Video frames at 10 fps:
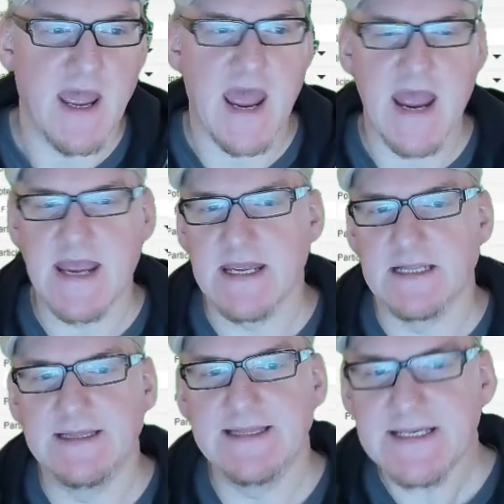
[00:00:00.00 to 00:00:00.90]
a
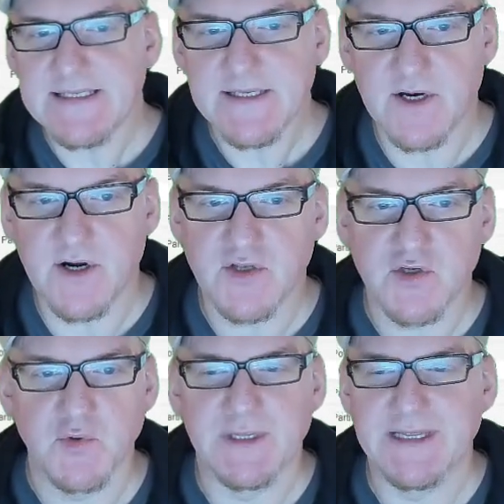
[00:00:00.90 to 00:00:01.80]
listener
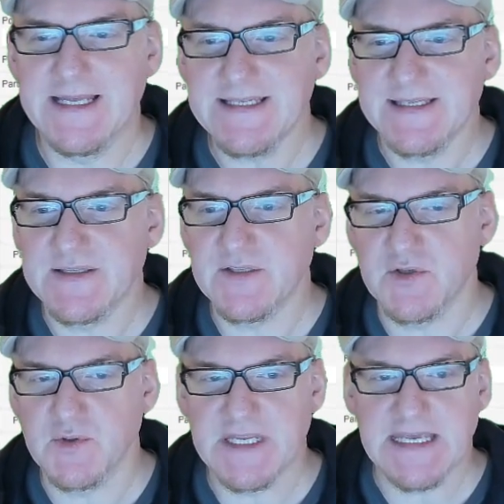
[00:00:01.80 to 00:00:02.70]
to listen
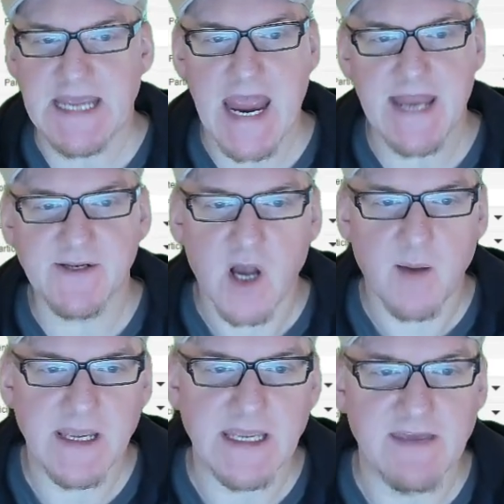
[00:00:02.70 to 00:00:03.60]
to the
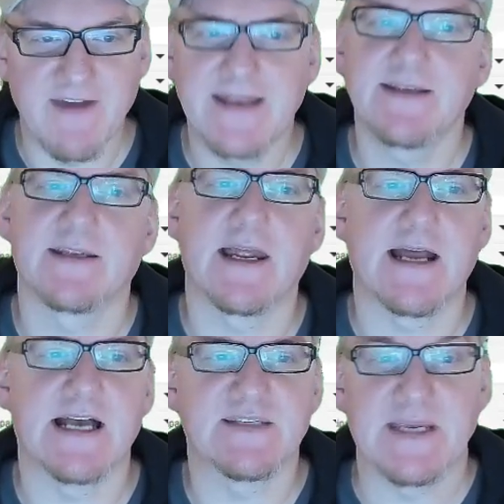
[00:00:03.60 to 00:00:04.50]
incoming event that
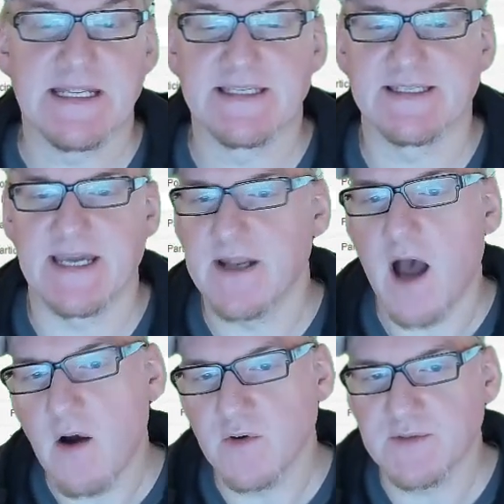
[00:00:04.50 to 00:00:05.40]
has been sent
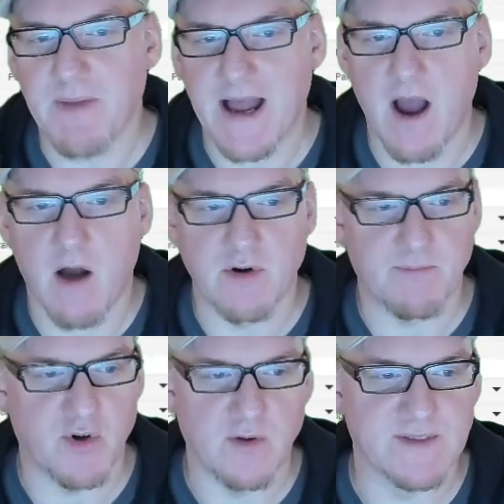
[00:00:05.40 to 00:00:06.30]
out by our
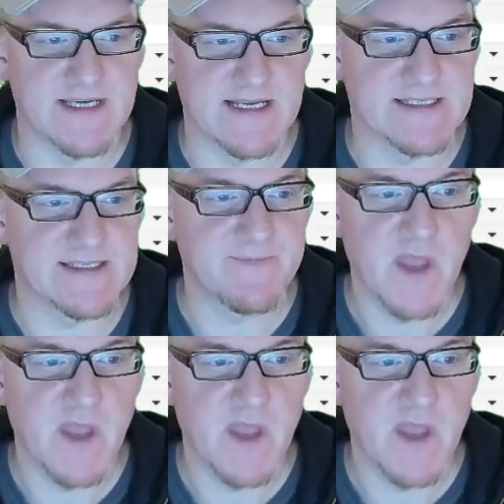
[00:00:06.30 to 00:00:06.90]
process.